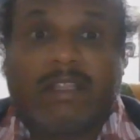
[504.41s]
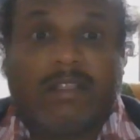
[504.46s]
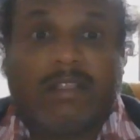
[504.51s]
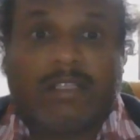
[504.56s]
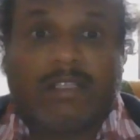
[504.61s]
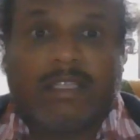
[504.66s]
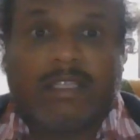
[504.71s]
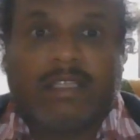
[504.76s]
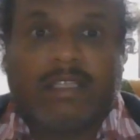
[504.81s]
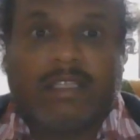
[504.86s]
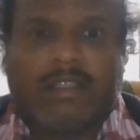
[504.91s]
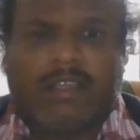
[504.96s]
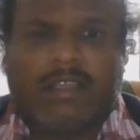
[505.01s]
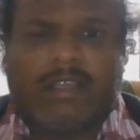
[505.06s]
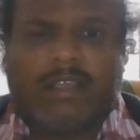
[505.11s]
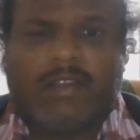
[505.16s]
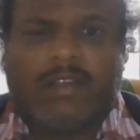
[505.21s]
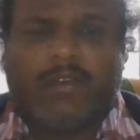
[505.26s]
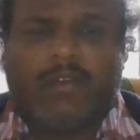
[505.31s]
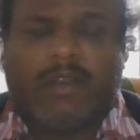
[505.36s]
See,
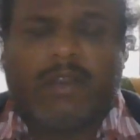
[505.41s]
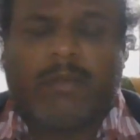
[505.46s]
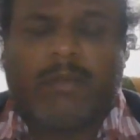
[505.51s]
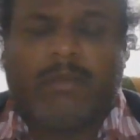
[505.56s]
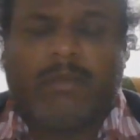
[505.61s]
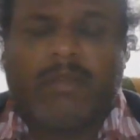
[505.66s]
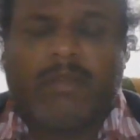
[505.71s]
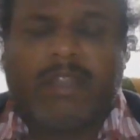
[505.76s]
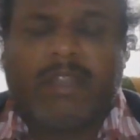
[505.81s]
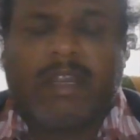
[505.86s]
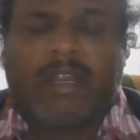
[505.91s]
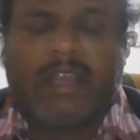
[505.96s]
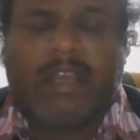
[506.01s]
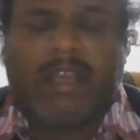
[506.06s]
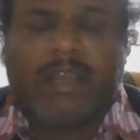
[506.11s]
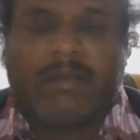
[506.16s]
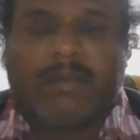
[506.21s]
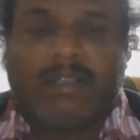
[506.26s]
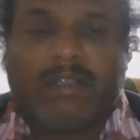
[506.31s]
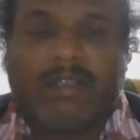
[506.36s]
do you remember that
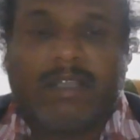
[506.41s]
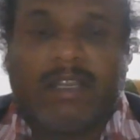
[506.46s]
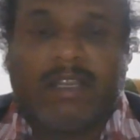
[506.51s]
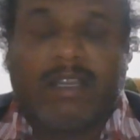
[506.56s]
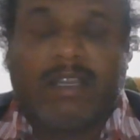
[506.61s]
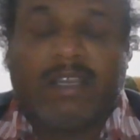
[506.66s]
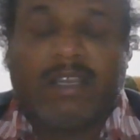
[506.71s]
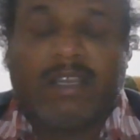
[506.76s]
guy basically?